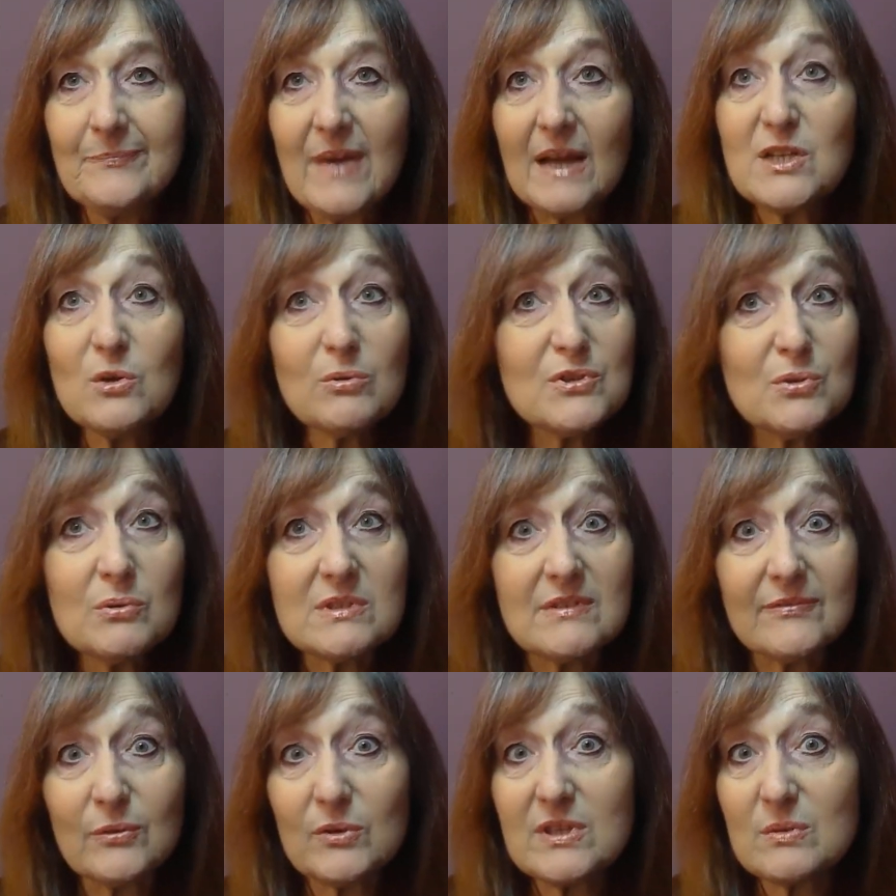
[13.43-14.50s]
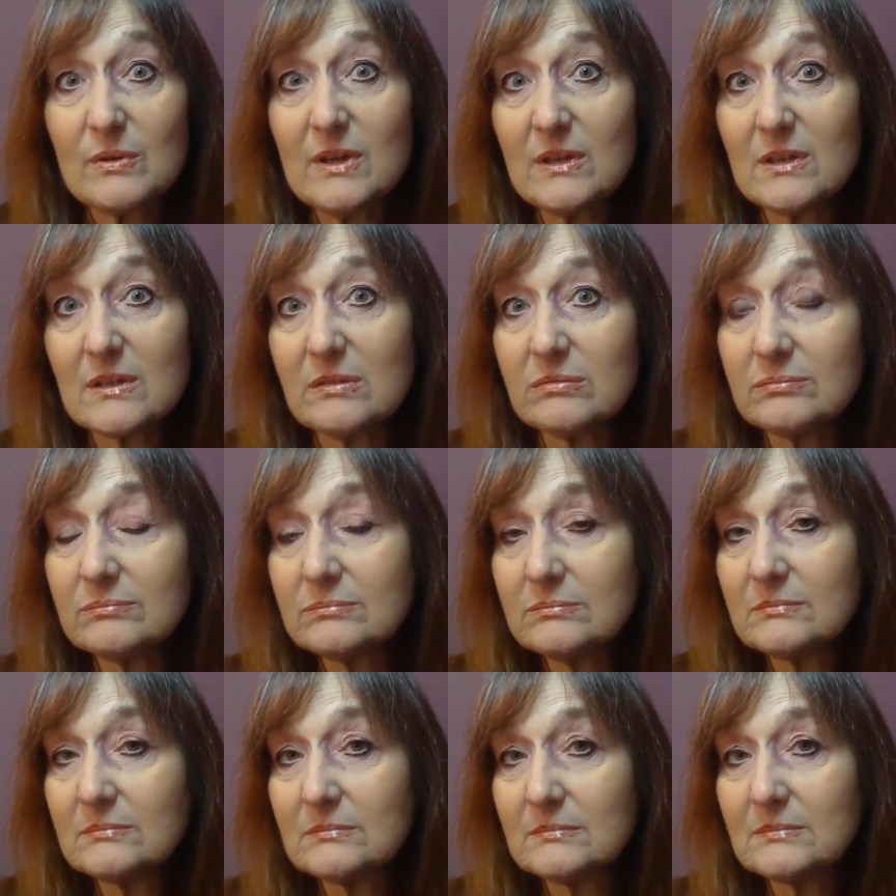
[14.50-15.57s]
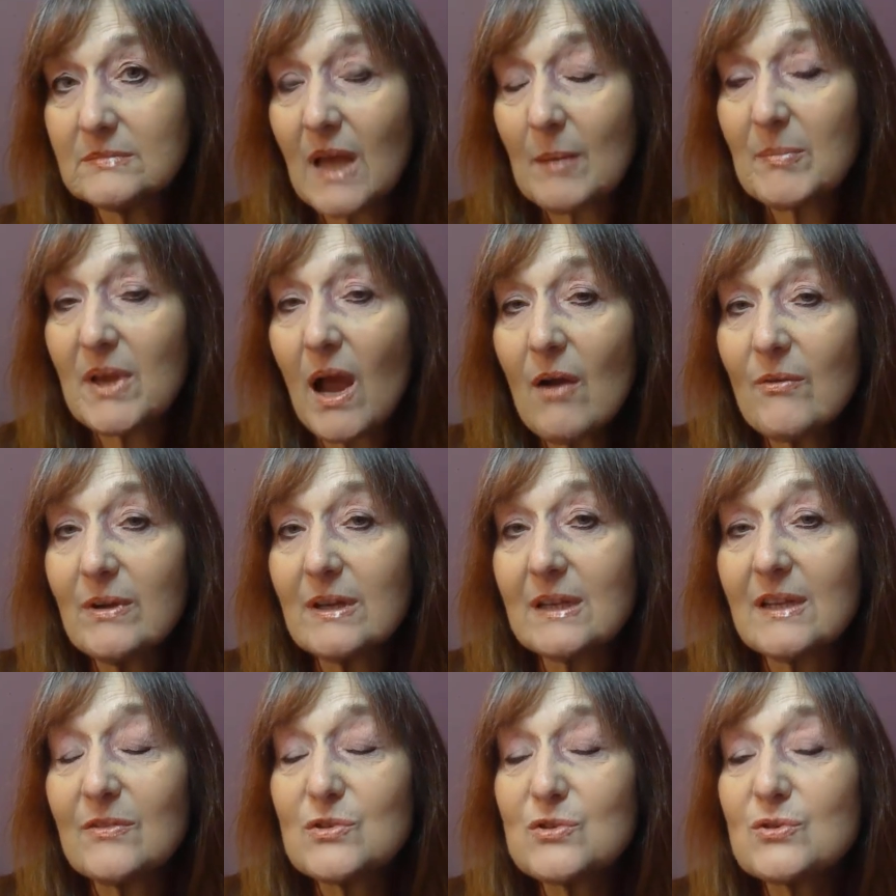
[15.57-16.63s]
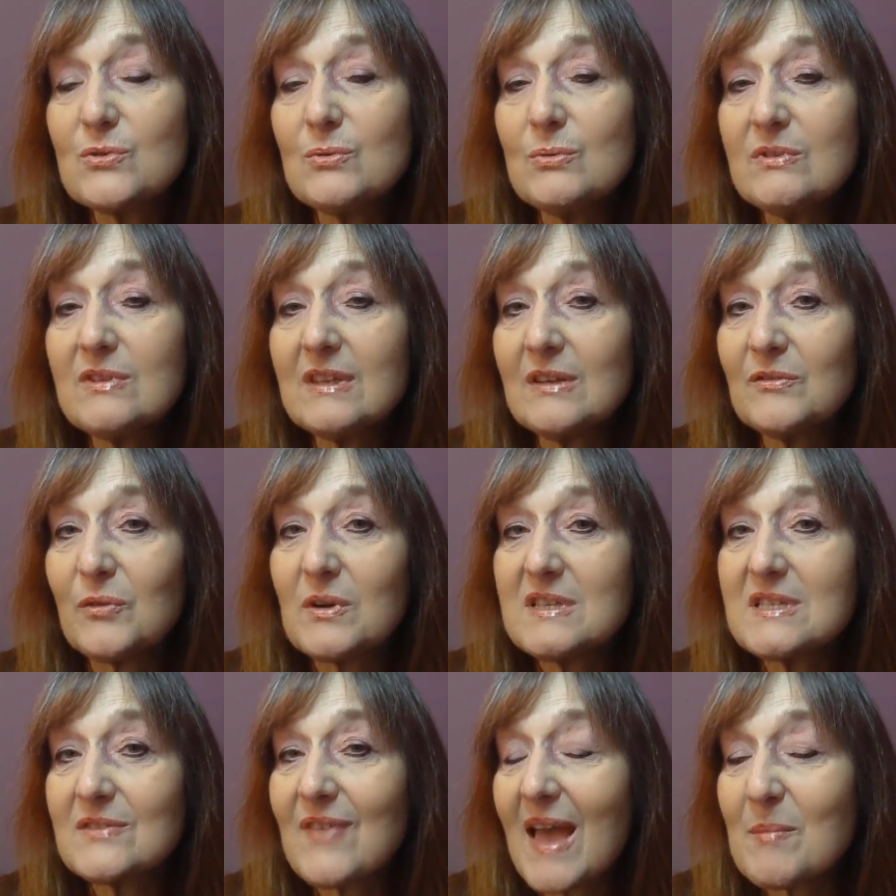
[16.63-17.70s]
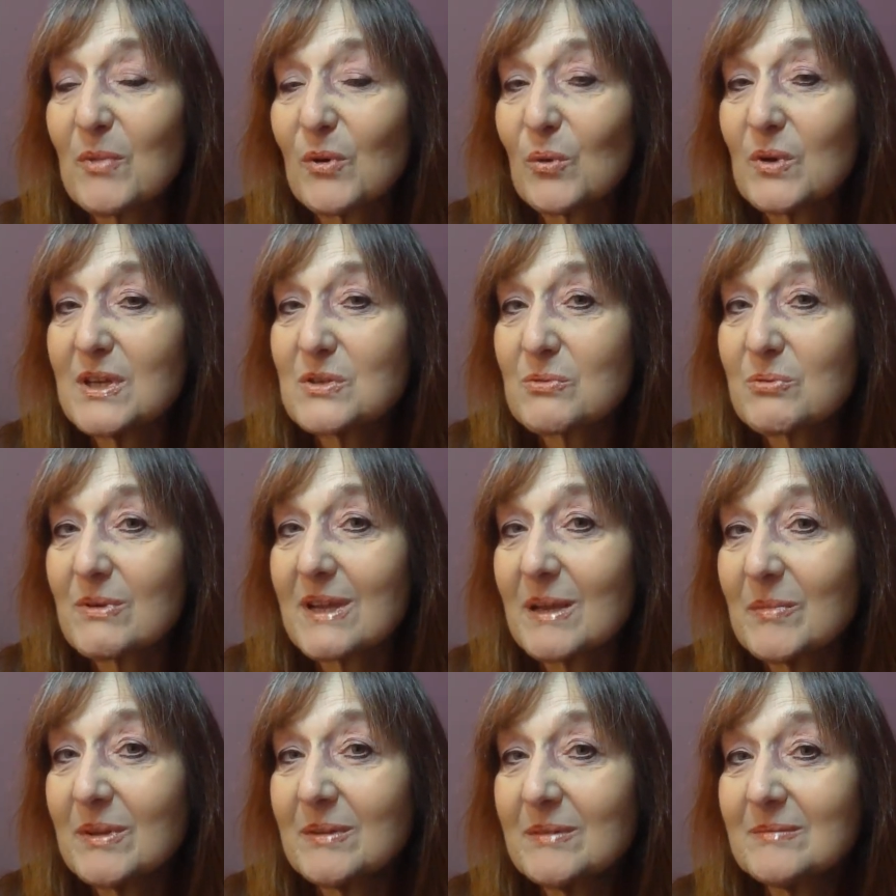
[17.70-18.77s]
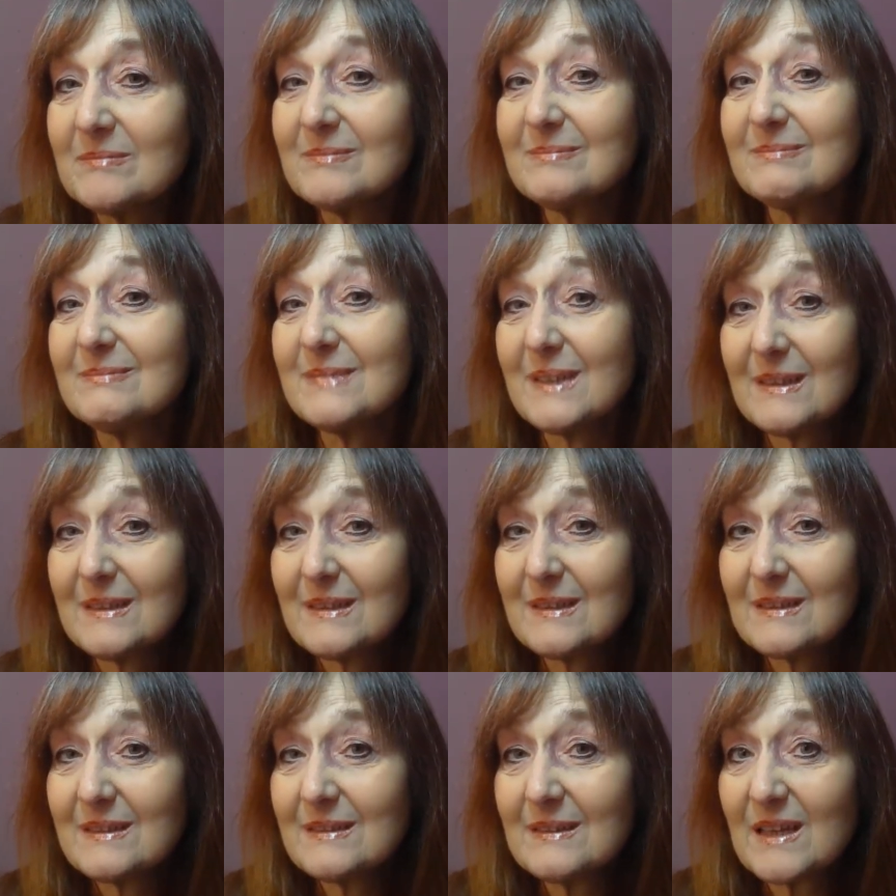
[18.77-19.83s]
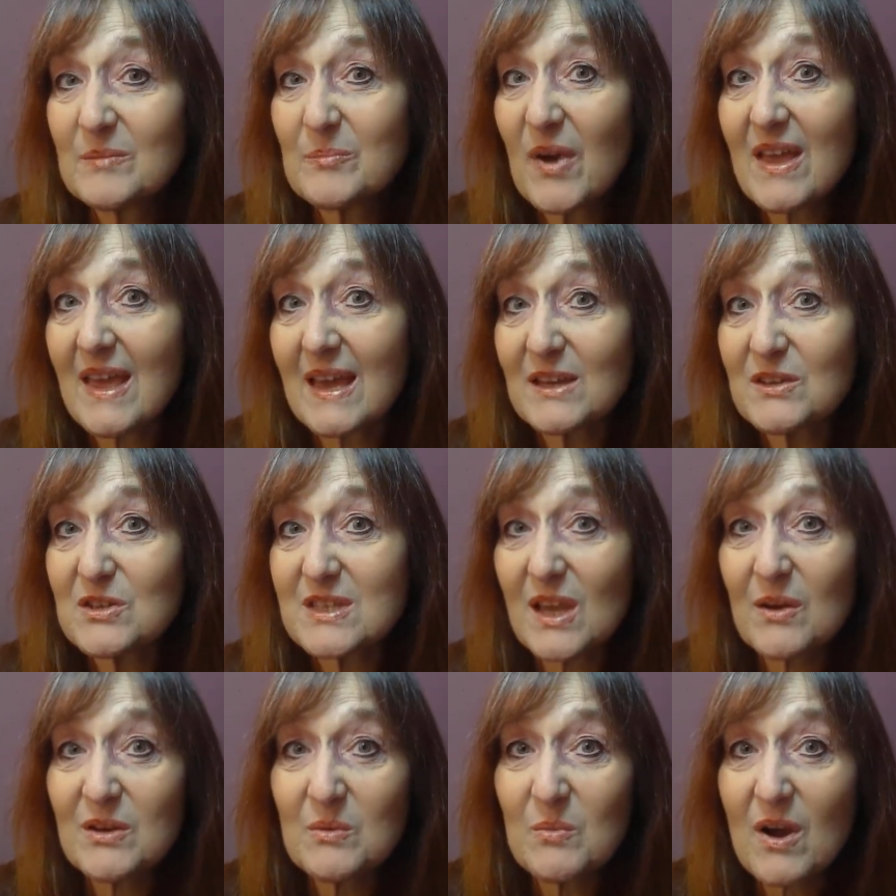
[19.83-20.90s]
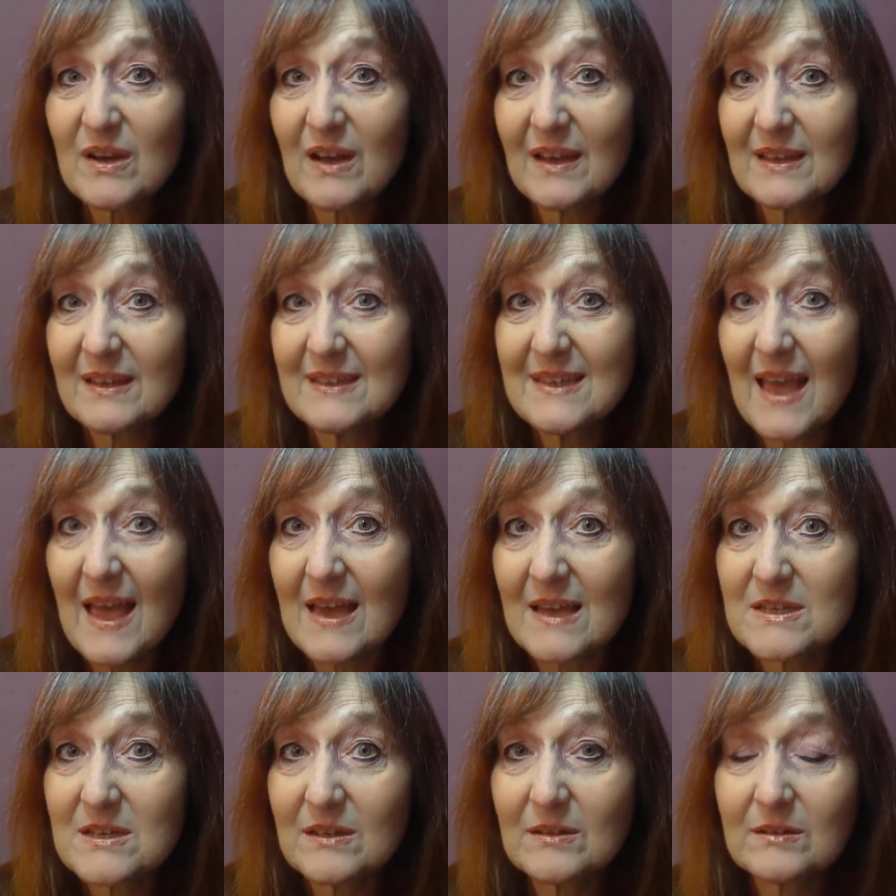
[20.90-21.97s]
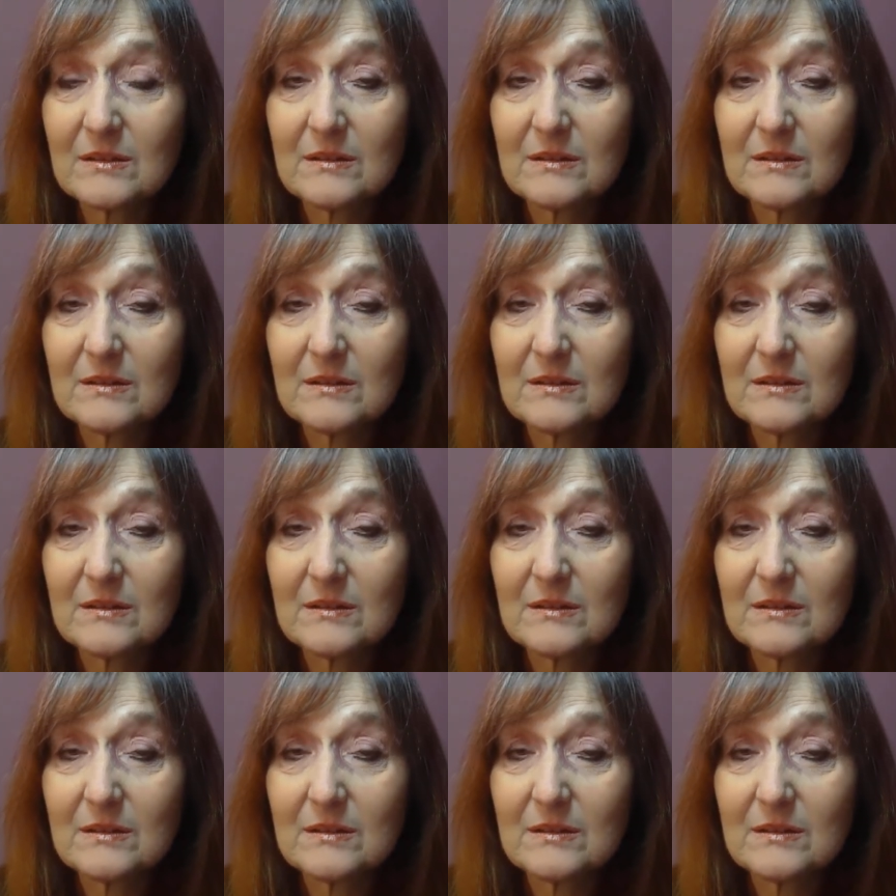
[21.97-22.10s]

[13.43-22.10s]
I do all sorts of voice work. I'm currently the soothing voice of hemorrhoid cream. In my age, it's the only work I can get.